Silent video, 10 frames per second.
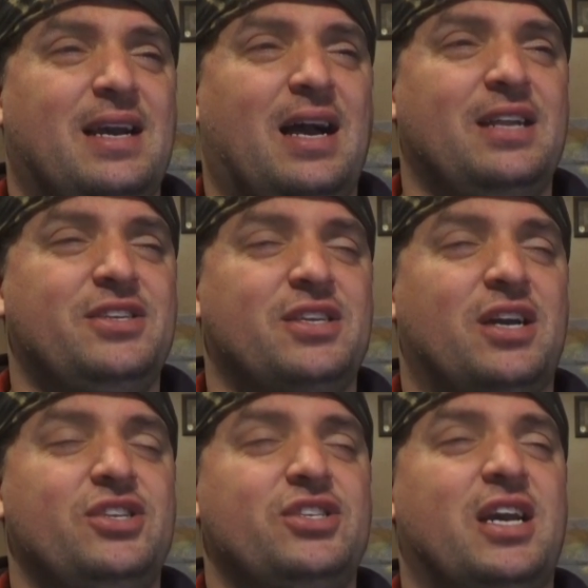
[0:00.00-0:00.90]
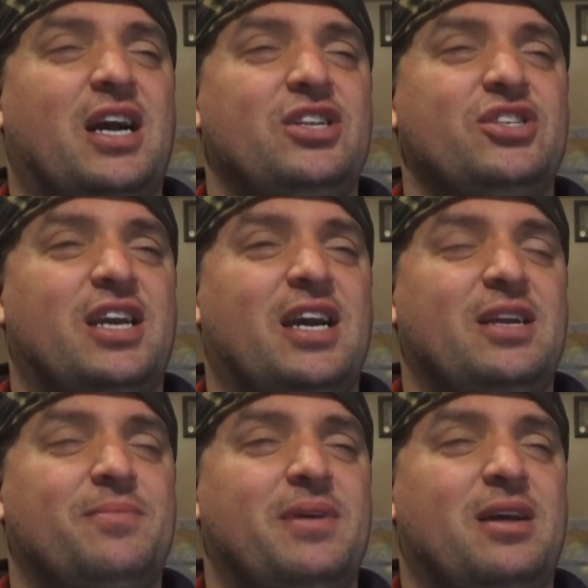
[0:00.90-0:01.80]
I just can't
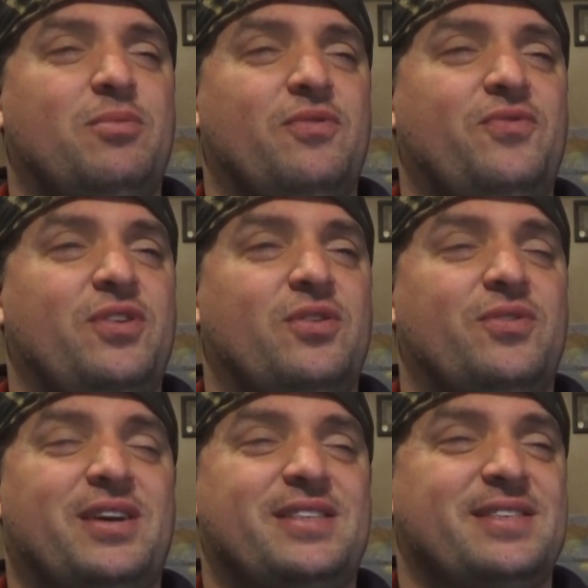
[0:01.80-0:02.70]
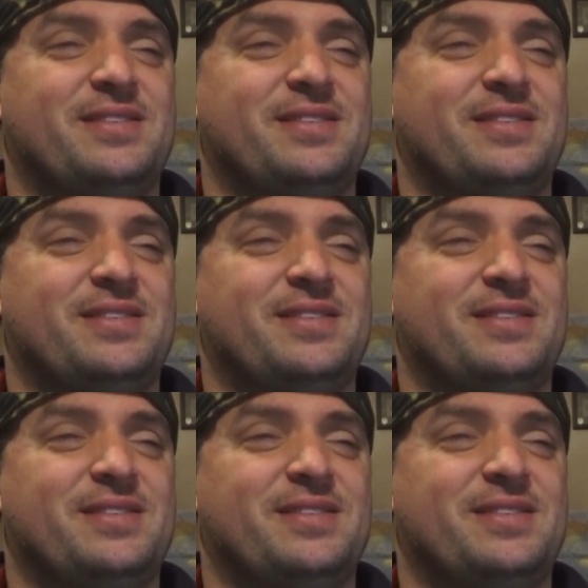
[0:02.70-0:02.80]
help but feel that